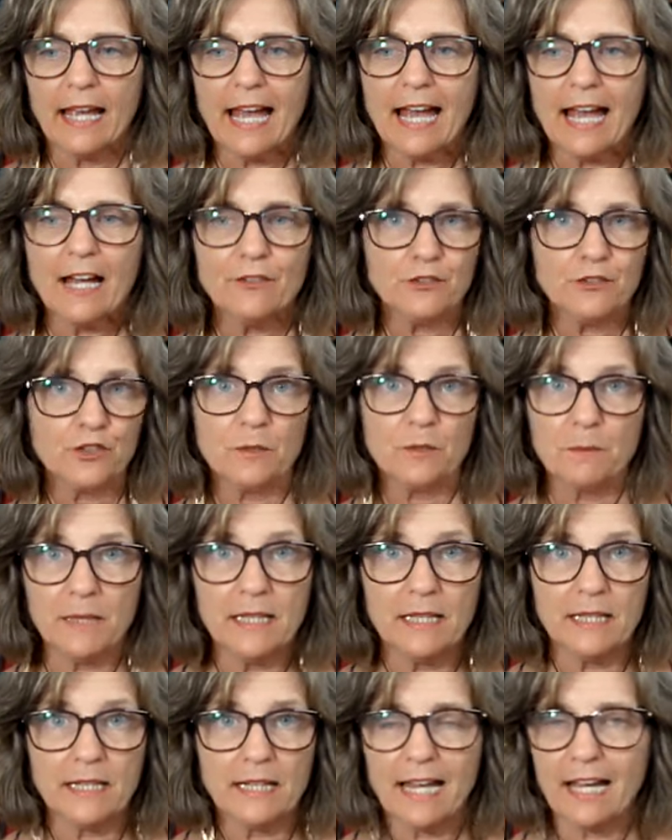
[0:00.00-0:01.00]
after the
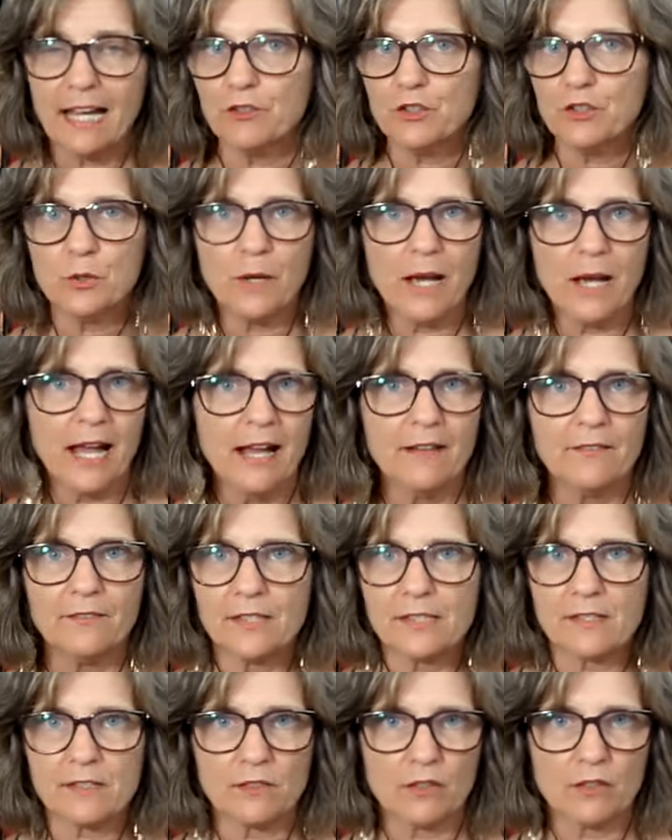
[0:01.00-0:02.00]
meeting, after you have
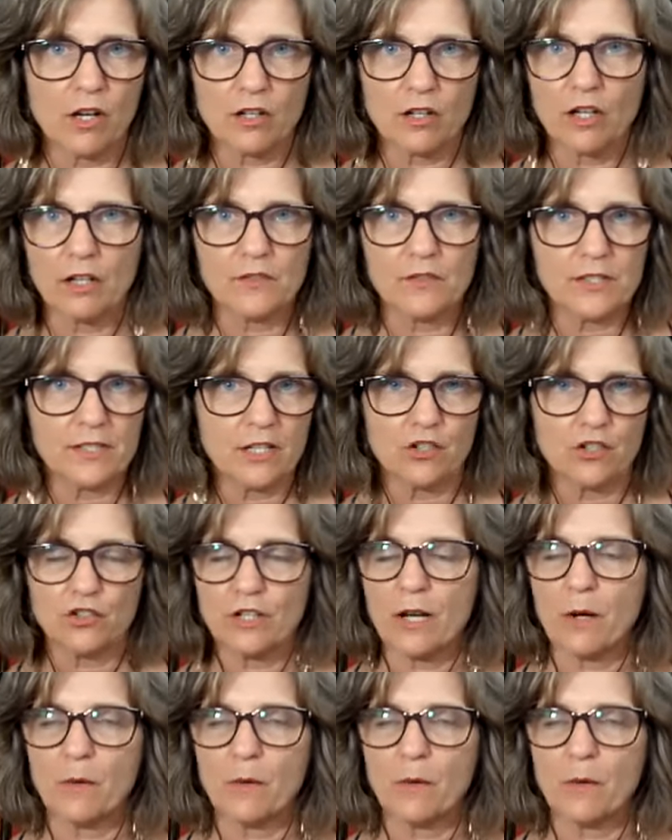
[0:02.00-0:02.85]
this long conversation,